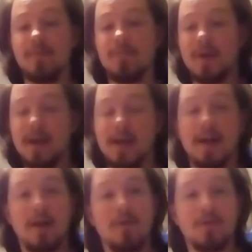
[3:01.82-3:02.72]
in May,
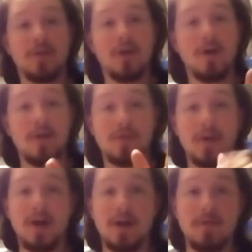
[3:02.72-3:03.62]
and I also
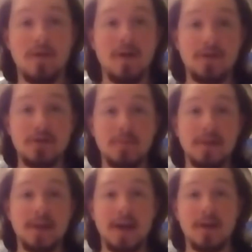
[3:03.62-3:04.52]
I will also
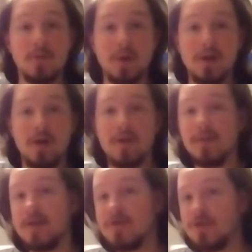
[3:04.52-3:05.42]
be taking a week
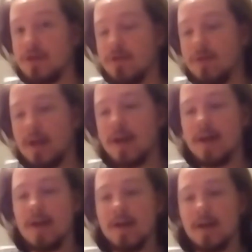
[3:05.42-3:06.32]
off in June
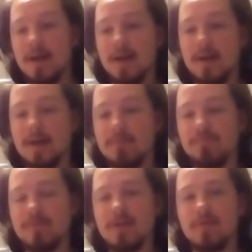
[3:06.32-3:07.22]

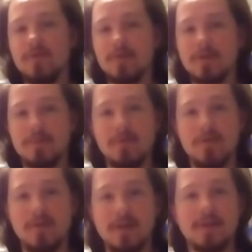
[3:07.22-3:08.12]
um, for some
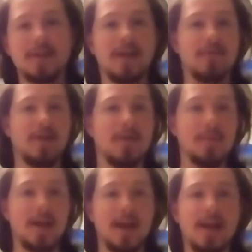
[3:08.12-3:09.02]
more fun stuff, and
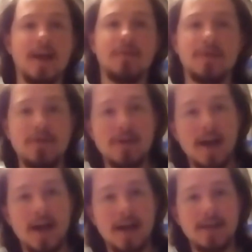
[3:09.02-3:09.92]
I'll be hanging out with you
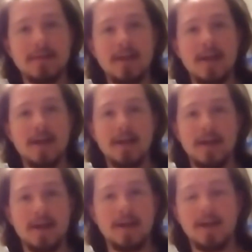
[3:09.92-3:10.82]
guys.
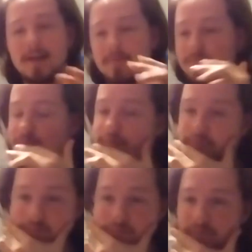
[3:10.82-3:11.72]
Um,
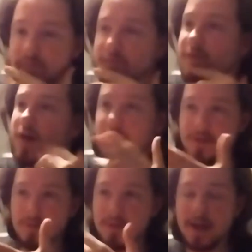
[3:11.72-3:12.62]

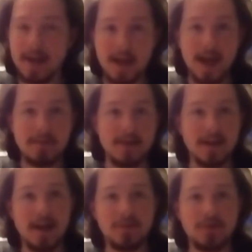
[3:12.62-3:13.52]
also playing games and
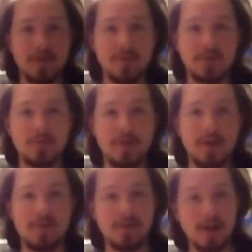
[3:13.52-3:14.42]
live streaming as
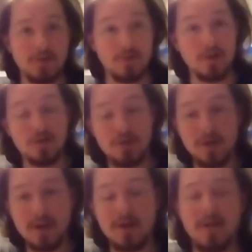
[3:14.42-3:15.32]
well if you guys want to
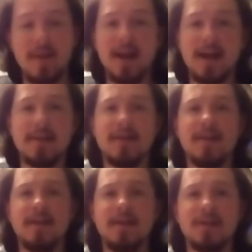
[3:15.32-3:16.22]
join in on that.
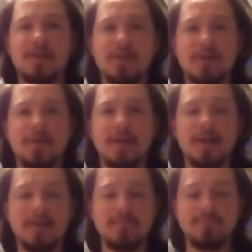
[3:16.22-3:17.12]
So
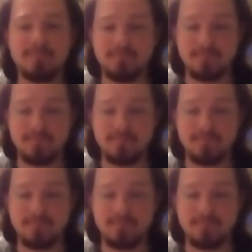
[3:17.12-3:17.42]
um,